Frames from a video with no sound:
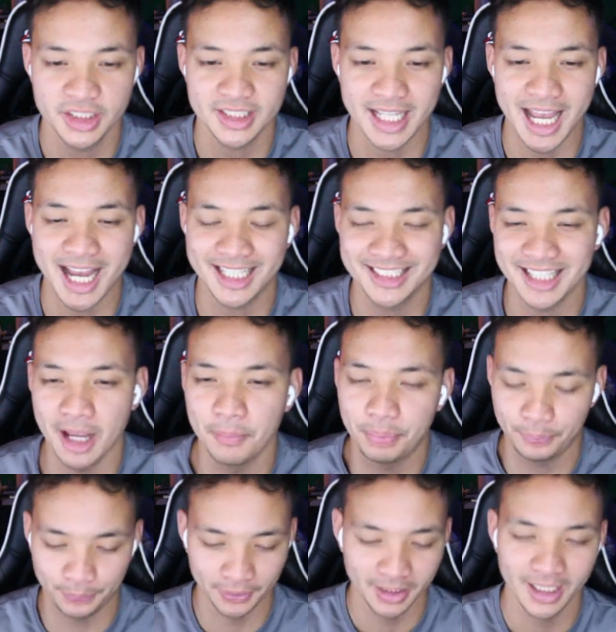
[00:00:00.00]
axis.
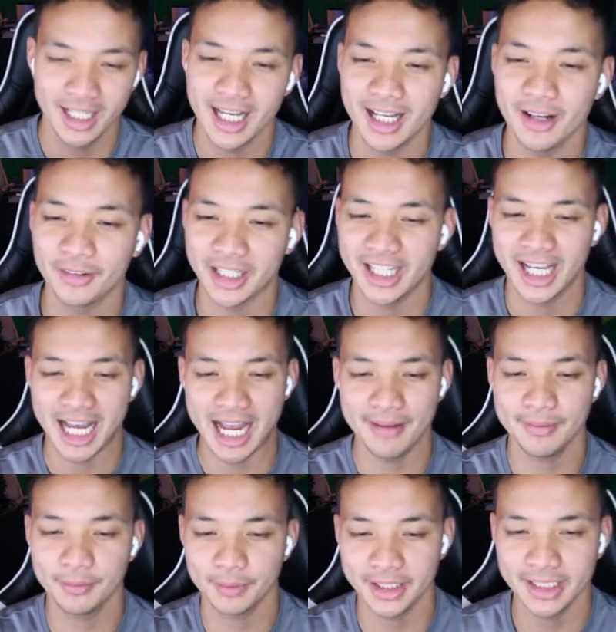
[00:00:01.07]
Okay, I've been
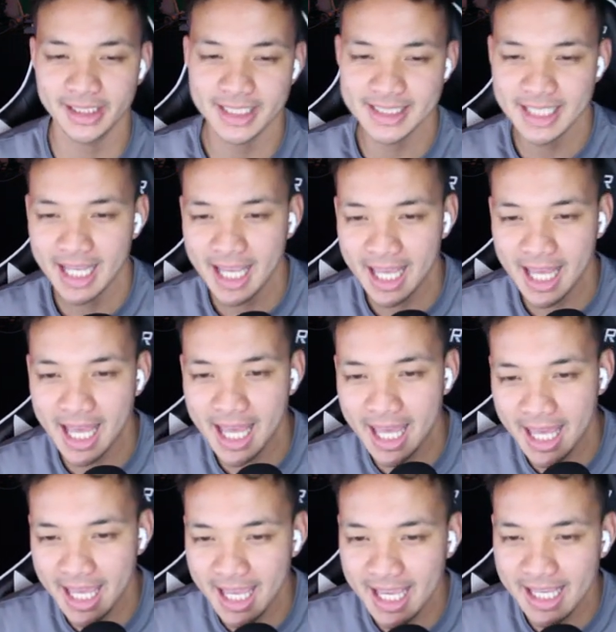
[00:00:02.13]
reading this
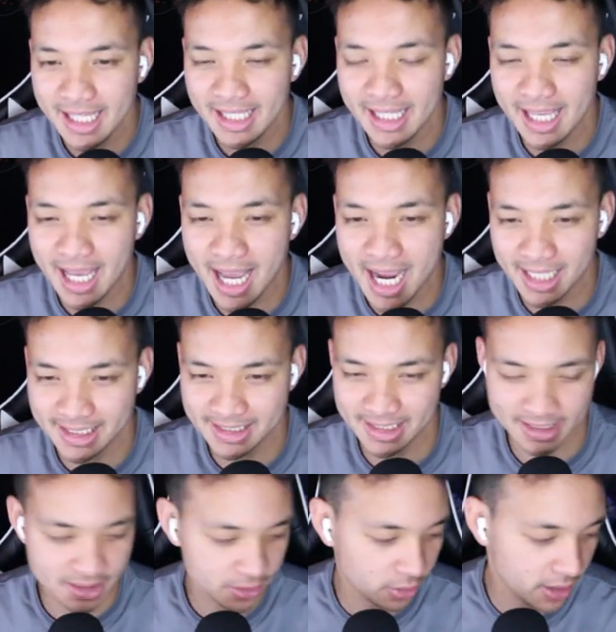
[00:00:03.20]
a-axis
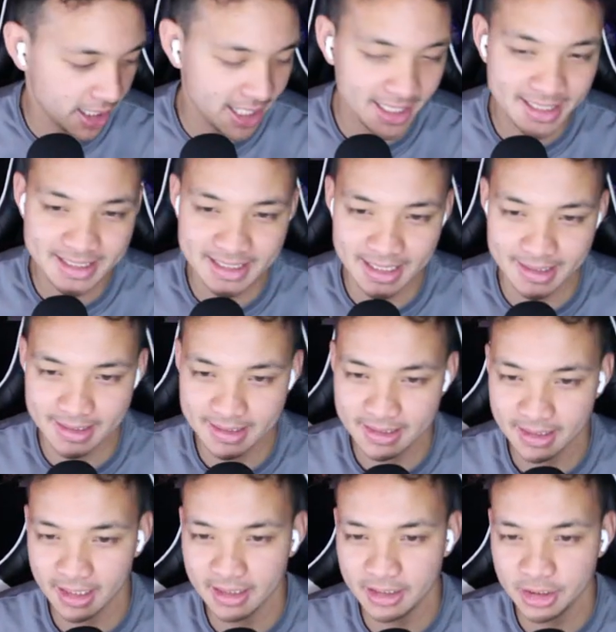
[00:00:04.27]
or axis,
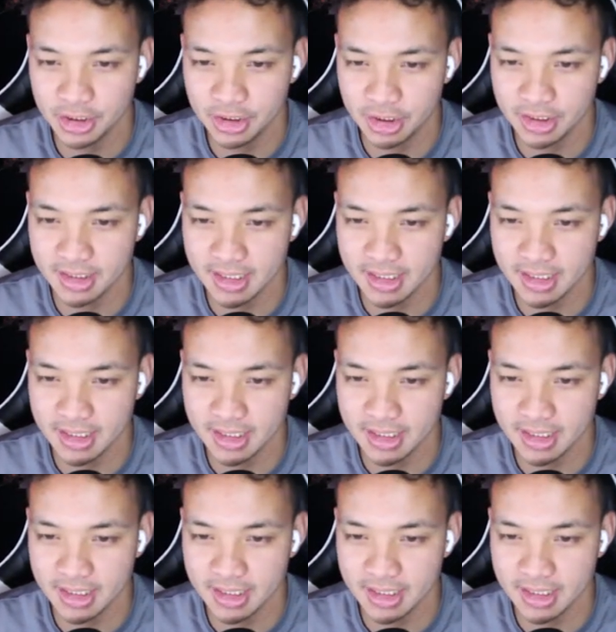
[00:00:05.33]
and this is just the